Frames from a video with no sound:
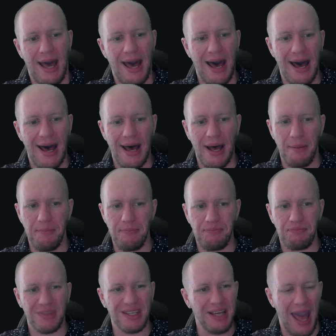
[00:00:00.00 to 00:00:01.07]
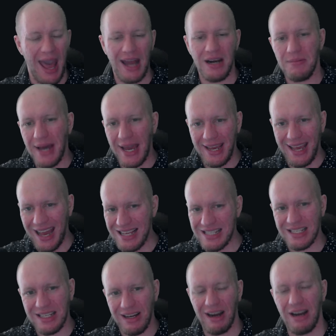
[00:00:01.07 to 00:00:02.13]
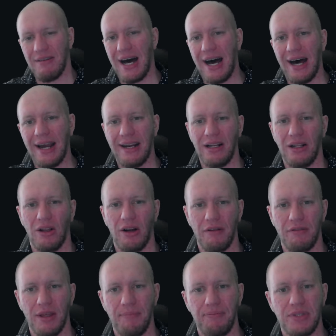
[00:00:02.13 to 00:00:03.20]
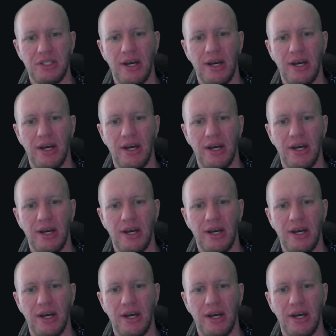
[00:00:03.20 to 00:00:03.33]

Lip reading: anime-esque kind of art in a lot of them.